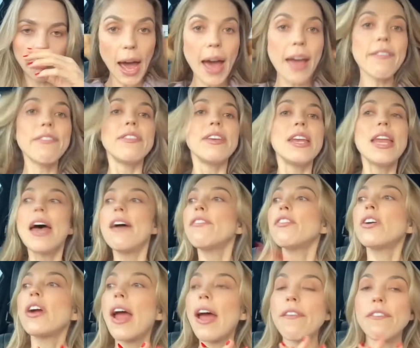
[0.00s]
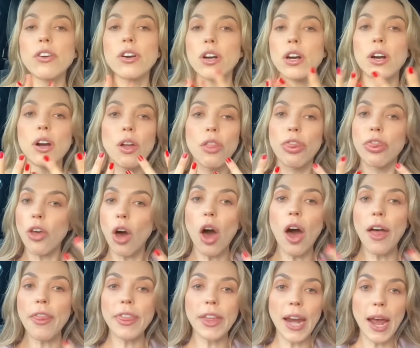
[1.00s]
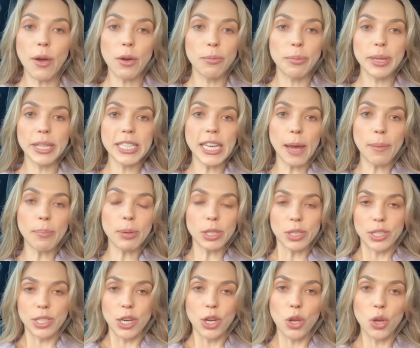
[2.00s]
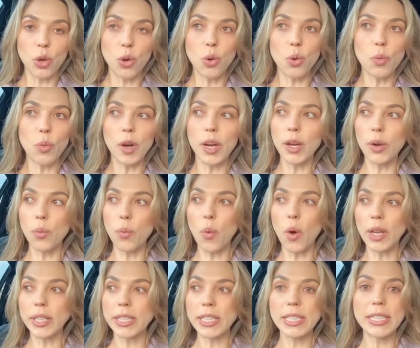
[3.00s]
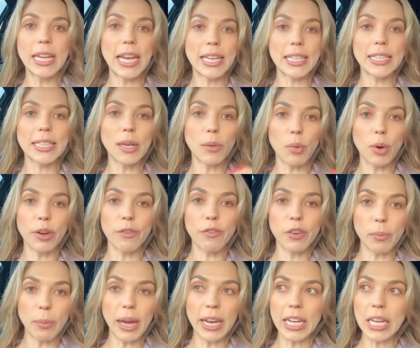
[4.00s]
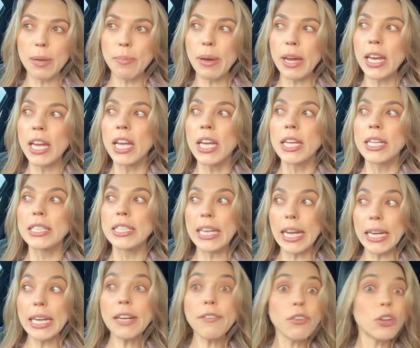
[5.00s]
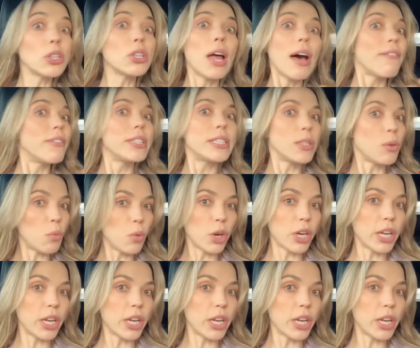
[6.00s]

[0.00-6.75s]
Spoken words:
I've never ever thought that I would be the type of person who would want to date someone for money, but dating for love isn't